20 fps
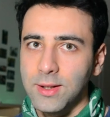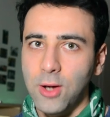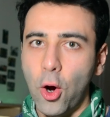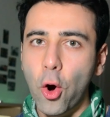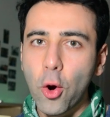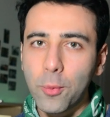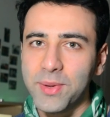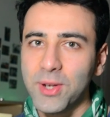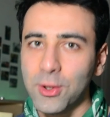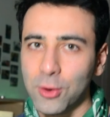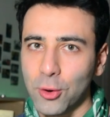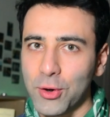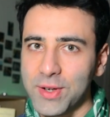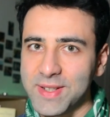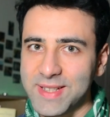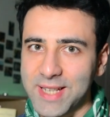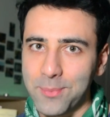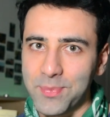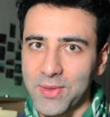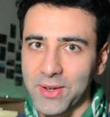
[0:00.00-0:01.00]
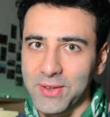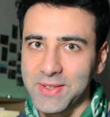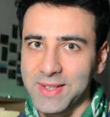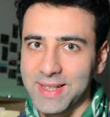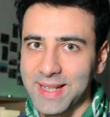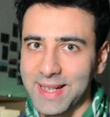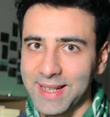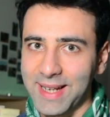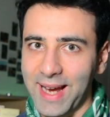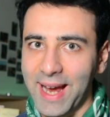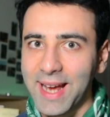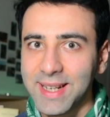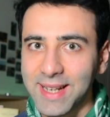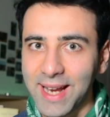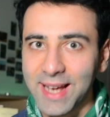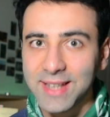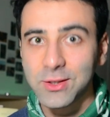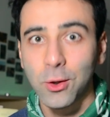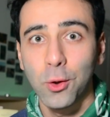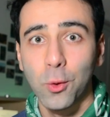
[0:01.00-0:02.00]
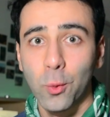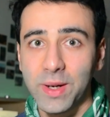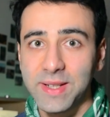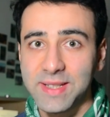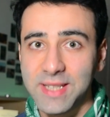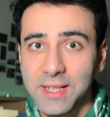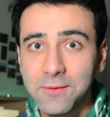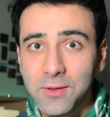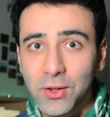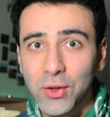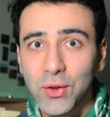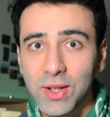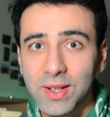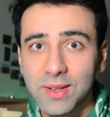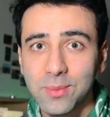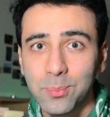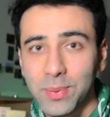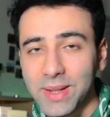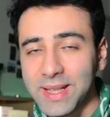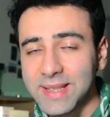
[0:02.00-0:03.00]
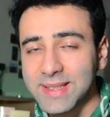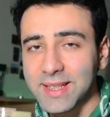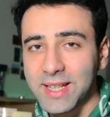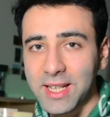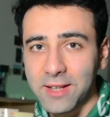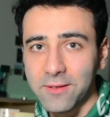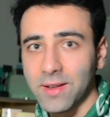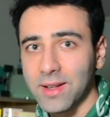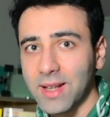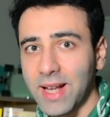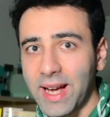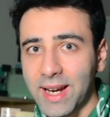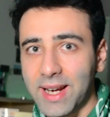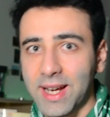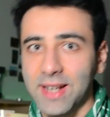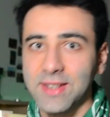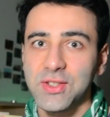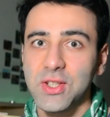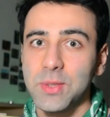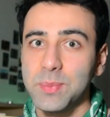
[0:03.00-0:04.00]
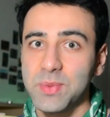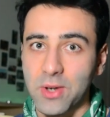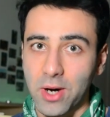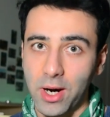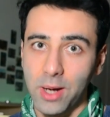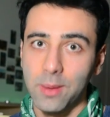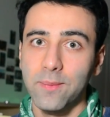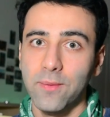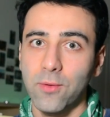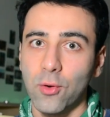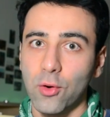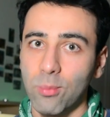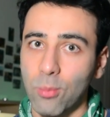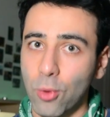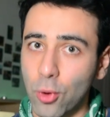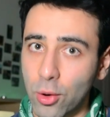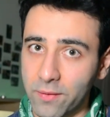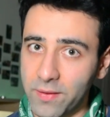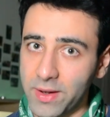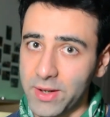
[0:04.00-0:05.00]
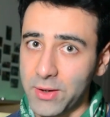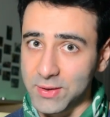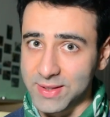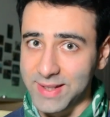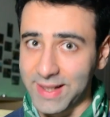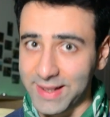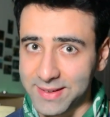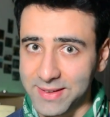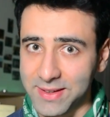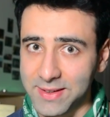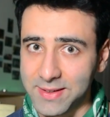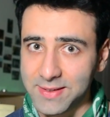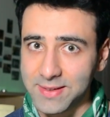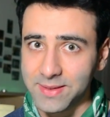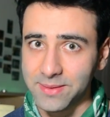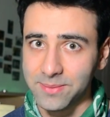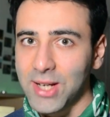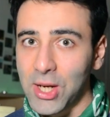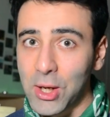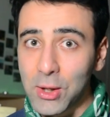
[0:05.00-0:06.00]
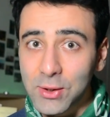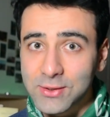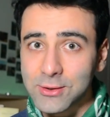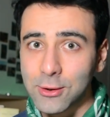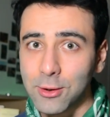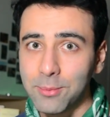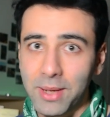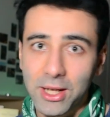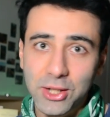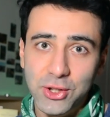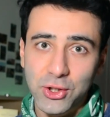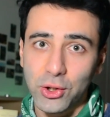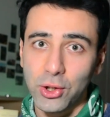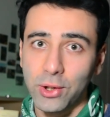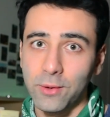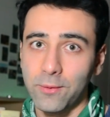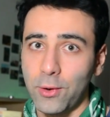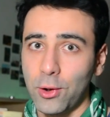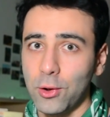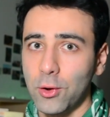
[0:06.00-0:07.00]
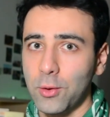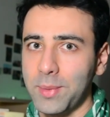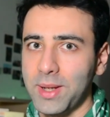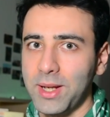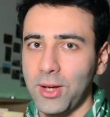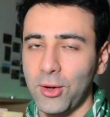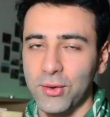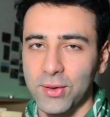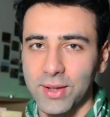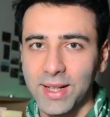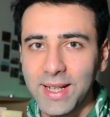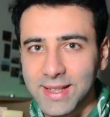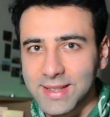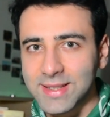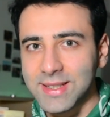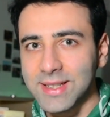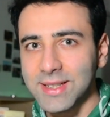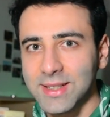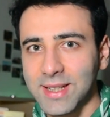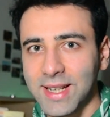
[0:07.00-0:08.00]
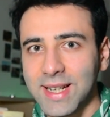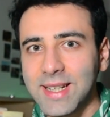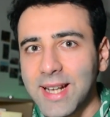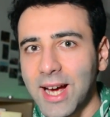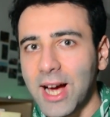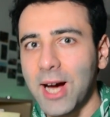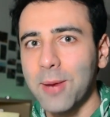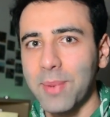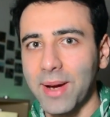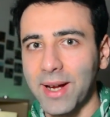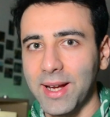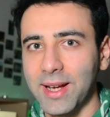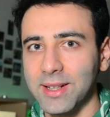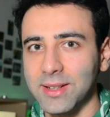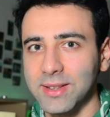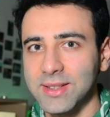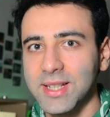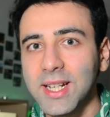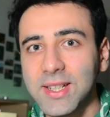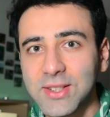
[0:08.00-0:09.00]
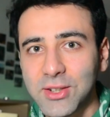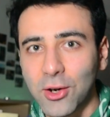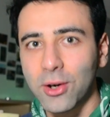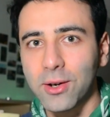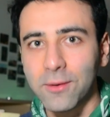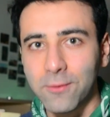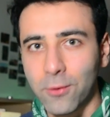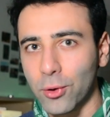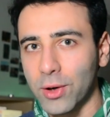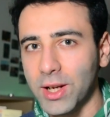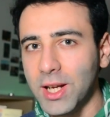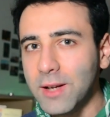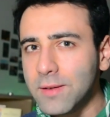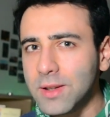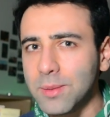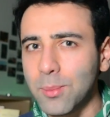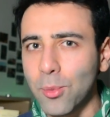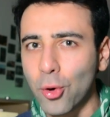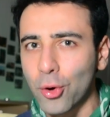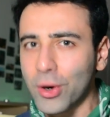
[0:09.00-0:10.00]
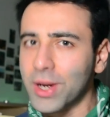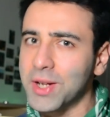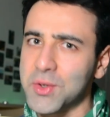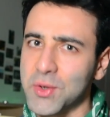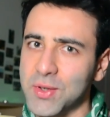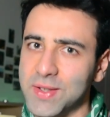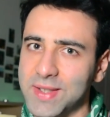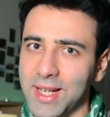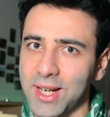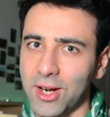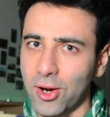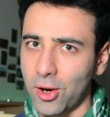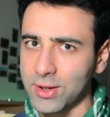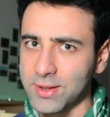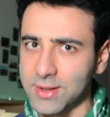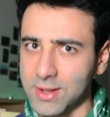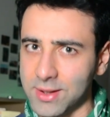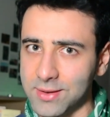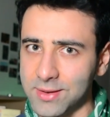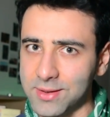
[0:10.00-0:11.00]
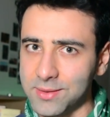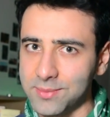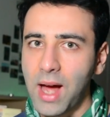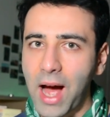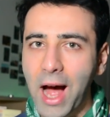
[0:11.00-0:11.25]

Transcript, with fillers: Hope you learned something today and as always if you did please give a like and subscribe for more videos like this. Also make sure you follow me on LinkedIn, GitHub and TikTok for even more interesting content.